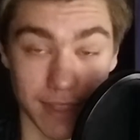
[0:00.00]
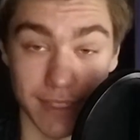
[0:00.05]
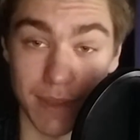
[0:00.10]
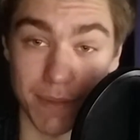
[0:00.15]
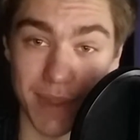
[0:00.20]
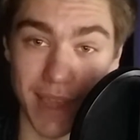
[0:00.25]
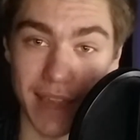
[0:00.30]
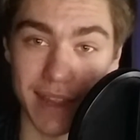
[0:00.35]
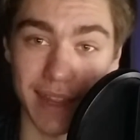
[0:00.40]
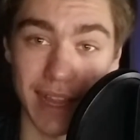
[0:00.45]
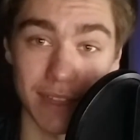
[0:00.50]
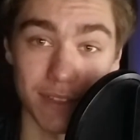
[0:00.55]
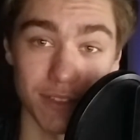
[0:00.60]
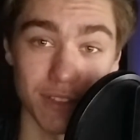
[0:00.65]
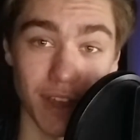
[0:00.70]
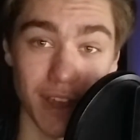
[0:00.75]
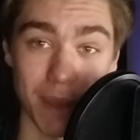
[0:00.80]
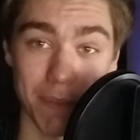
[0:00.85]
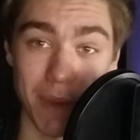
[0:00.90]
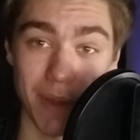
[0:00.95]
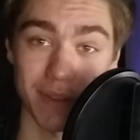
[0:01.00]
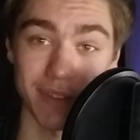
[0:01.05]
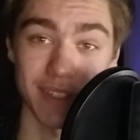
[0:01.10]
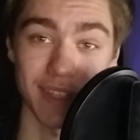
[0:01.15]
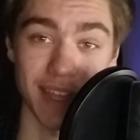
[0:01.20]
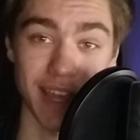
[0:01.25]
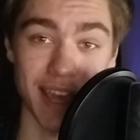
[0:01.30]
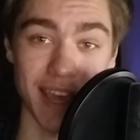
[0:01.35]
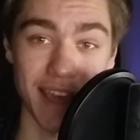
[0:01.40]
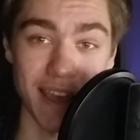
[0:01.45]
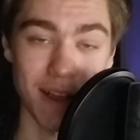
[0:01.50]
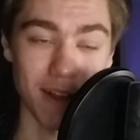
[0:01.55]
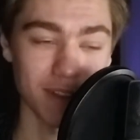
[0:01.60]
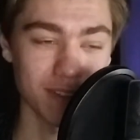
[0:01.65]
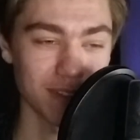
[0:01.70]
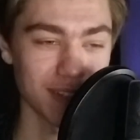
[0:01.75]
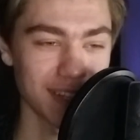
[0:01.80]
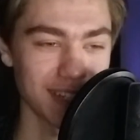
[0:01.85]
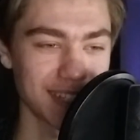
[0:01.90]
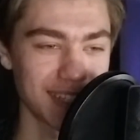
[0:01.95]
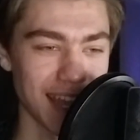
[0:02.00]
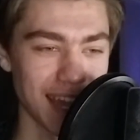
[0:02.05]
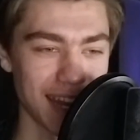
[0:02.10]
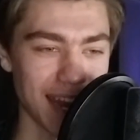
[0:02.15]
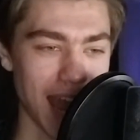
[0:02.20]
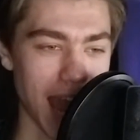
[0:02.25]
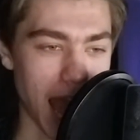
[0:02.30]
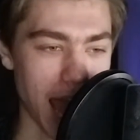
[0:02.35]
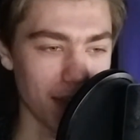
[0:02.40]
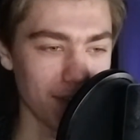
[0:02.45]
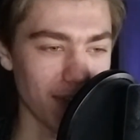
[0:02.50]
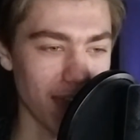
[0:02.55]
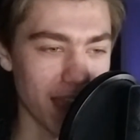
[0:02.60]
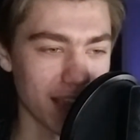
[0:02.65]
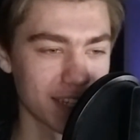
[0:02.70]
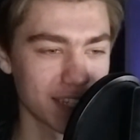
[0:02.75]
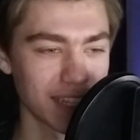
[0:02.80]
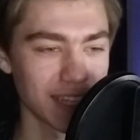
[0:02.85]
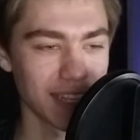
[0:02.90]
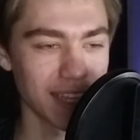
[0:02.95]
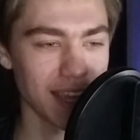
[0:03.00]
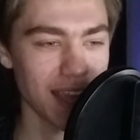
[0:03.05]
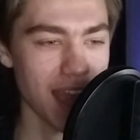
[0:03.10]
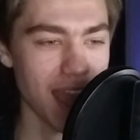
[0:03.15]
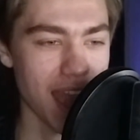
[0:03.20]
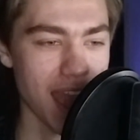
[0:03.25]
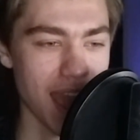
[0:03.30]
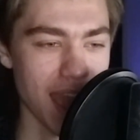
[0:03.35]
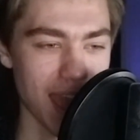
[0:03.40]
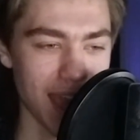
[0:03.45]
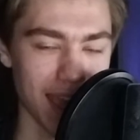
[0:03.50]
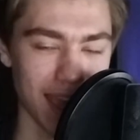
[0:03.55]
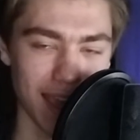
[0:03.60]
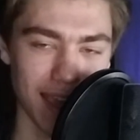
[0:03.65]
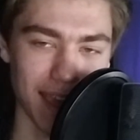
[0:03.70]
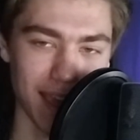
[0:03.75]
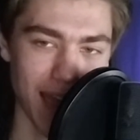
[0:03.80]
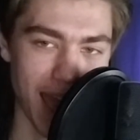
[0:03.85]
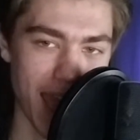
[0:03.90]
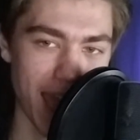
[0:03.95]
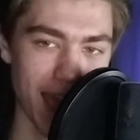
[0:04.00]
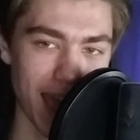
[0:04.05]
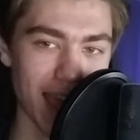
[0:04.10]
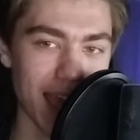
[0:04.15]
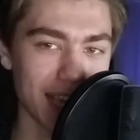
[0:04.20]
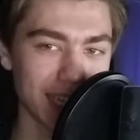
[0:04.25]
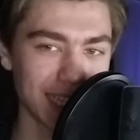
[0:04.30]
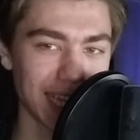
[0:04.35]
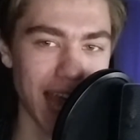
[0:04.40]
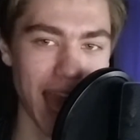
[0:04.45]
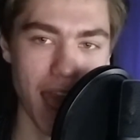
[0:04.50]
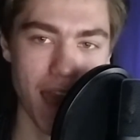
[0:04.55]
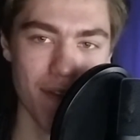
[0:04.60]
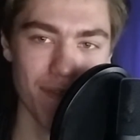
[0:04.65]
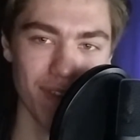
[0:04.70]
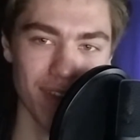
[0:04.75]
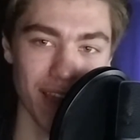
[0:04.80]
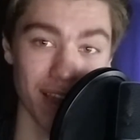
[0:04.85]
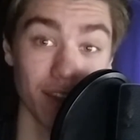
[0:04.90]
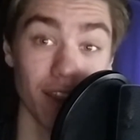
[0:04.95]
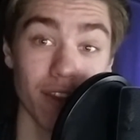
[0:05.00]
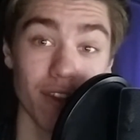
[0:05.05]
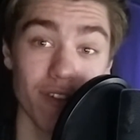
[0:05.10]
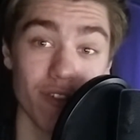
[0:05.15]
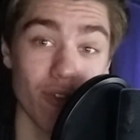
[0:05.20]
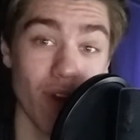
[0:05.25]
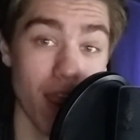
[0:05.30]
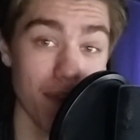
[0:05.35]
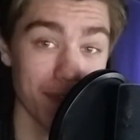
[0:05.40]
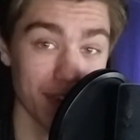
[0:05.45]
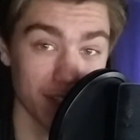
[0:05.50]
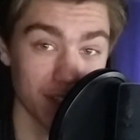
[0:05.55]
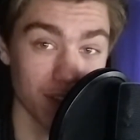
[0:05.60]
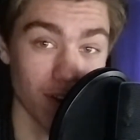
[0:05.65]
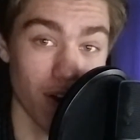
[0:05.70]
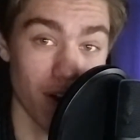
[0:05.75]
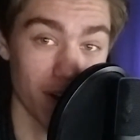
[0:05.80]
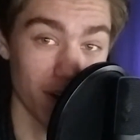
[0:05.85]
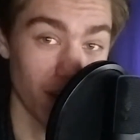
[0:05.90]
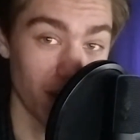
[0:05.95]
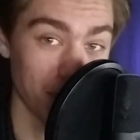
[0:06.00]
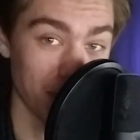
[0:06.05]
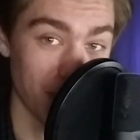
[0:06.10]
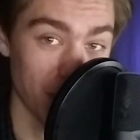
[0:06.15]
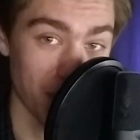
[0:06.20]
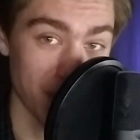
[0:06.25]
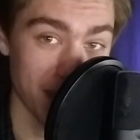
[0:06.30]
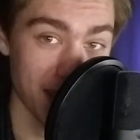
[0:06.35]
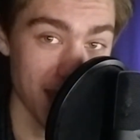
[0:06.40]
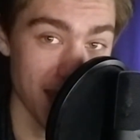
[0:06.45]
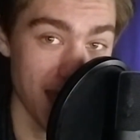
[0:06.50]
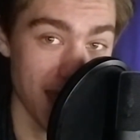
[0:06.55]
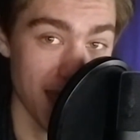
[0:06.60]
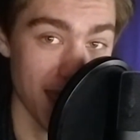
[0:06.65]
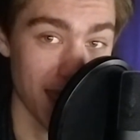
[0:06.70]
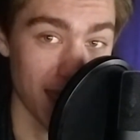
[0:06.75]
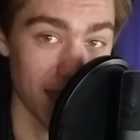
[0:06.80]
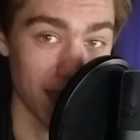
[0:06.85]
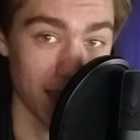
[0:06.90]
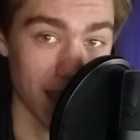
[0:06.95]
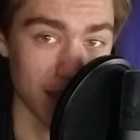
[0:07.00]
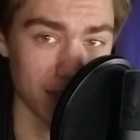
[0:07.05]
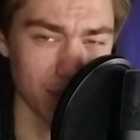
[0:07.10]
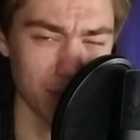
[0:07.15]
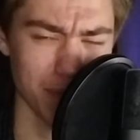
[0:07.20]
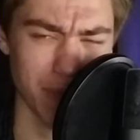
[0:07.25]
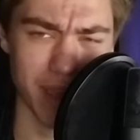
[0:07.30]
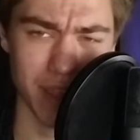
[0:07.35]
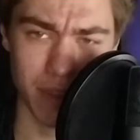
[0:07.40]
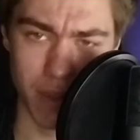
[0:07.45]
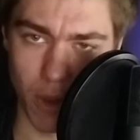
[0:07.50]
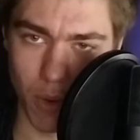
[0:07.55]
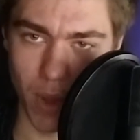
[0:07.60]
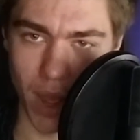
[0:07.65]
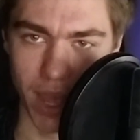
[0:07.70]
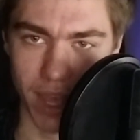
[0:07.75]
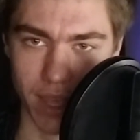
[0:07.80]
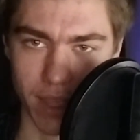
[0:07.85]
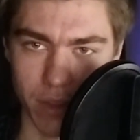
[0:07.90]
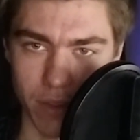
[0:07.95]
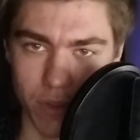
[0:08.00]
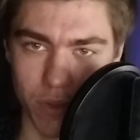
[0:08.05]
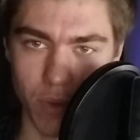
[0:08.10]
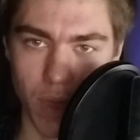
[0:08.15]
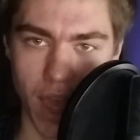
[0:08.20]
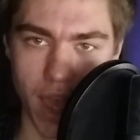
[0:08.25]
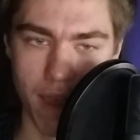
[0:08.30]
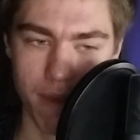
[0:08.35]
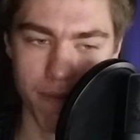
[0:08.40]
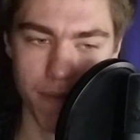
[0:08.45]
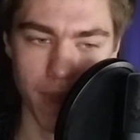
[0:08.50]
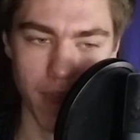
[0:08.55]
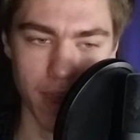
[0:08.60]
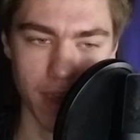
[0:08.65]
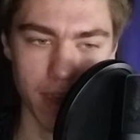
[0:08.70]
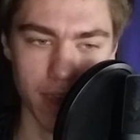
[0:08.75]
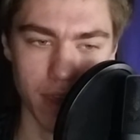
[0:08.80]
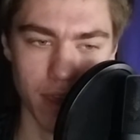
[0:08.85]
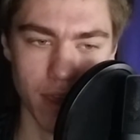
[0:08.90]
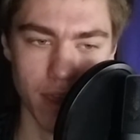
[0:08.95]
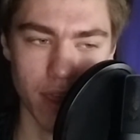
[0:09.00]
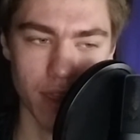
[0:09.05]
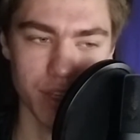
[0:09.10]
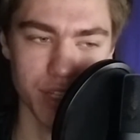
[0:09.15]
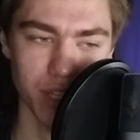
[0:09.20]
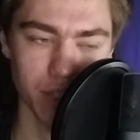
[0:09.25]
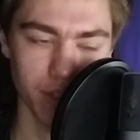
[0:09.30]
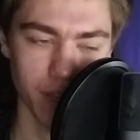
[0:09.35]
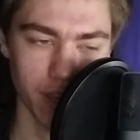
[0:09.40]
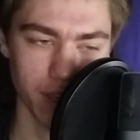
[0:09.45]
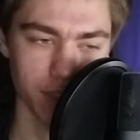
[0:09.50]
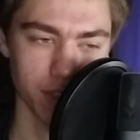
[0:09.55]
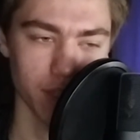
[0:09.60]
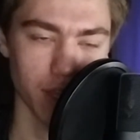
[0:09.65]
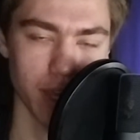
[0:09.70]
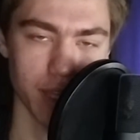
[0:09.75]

And something I'd like to talk about also is that I actually have another graphics card on my way. As you may know, I do have a GTX